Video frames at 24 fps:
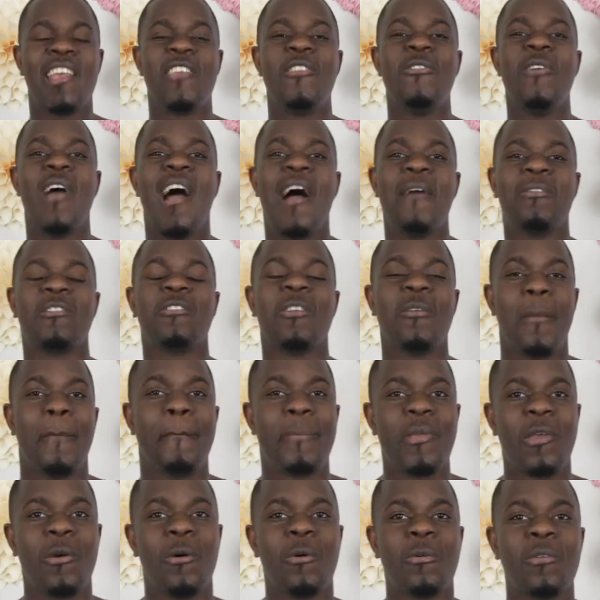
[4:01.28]
you have
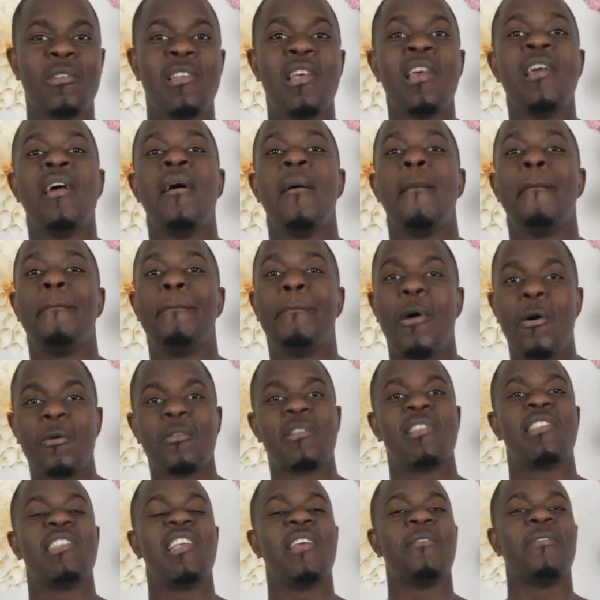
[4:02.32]
to build
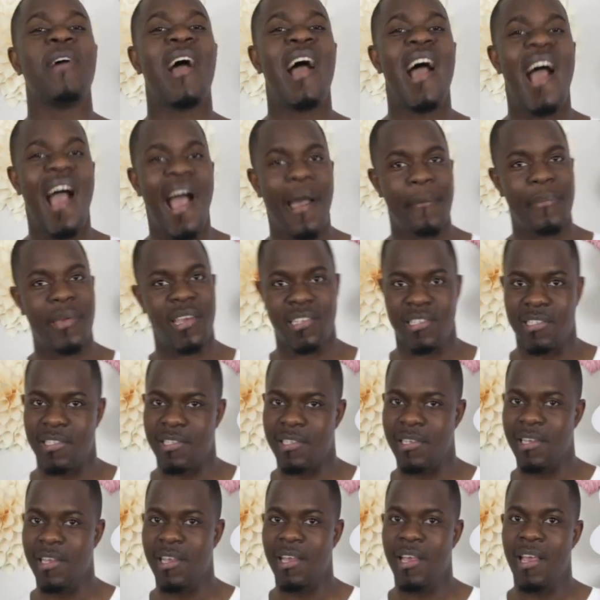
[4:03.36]
positive
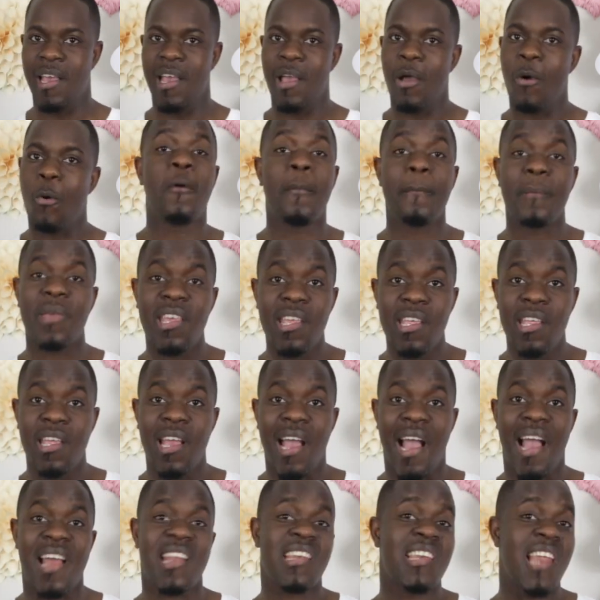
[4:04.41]
habits. For
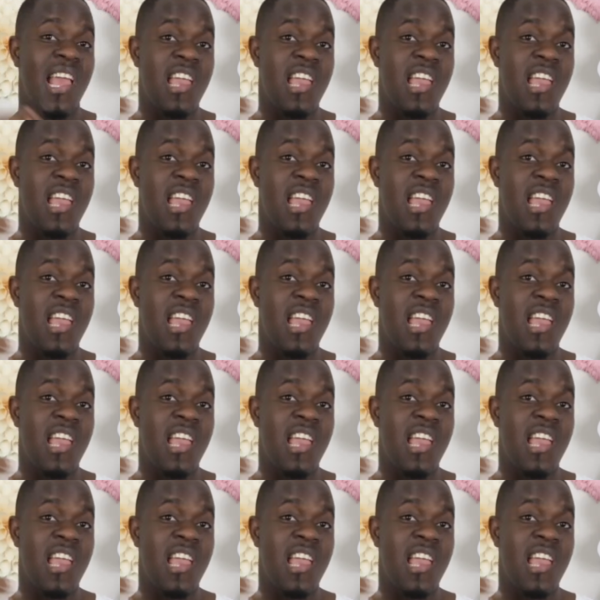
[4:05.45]
me, at